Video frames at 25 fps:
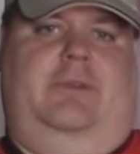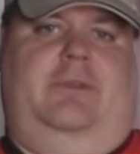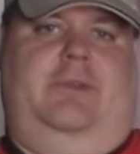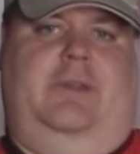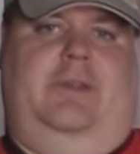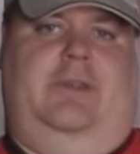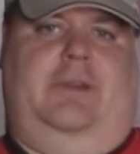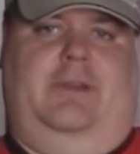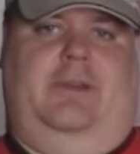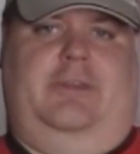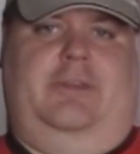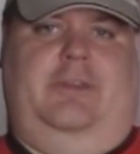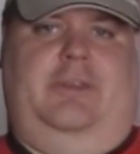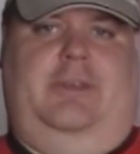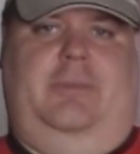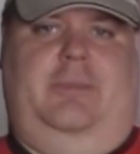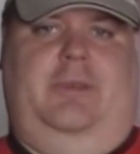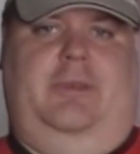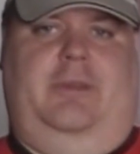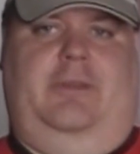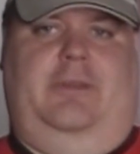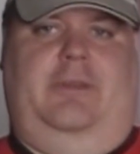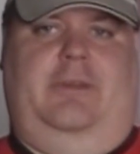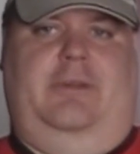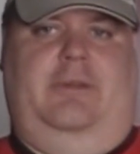I got the
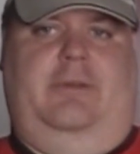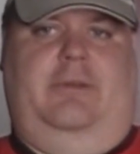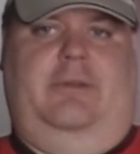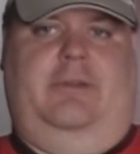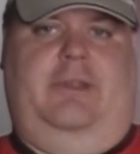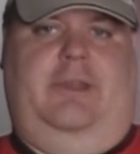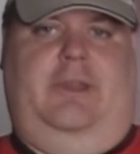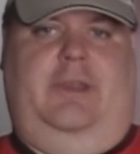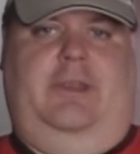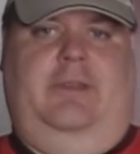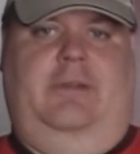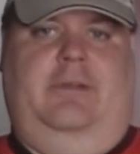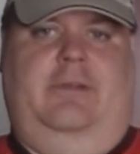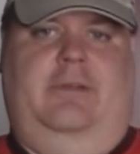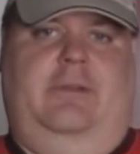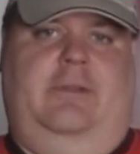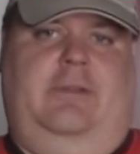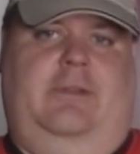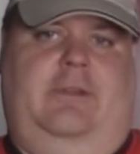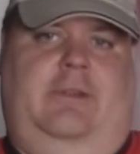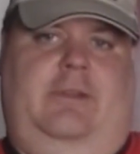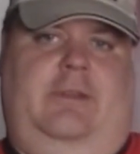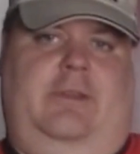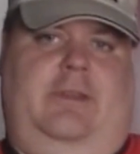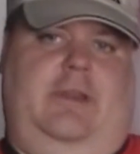email the other day
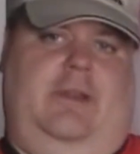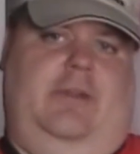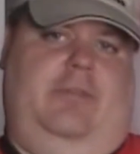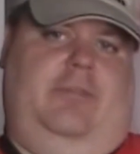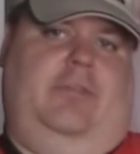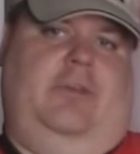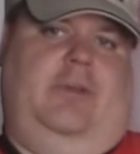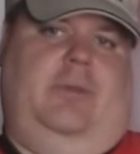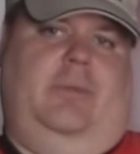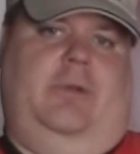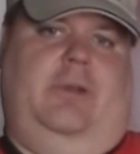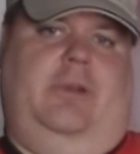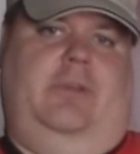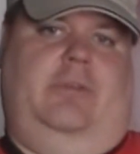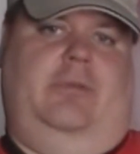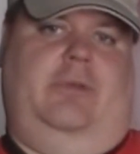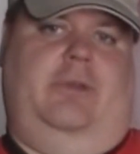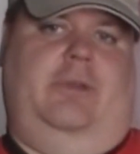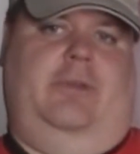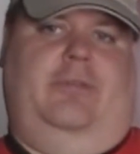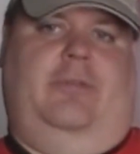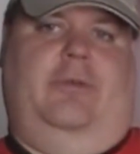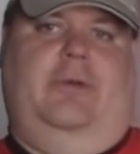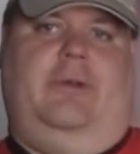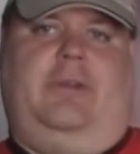that February
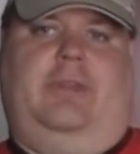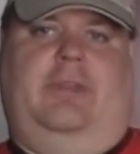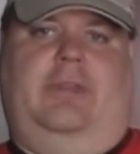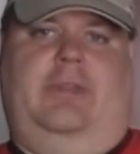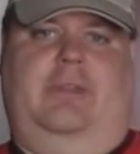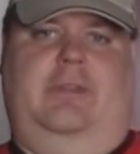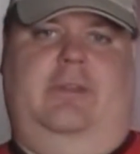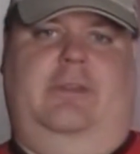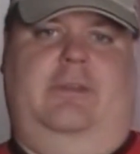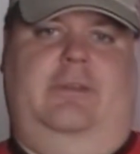24th,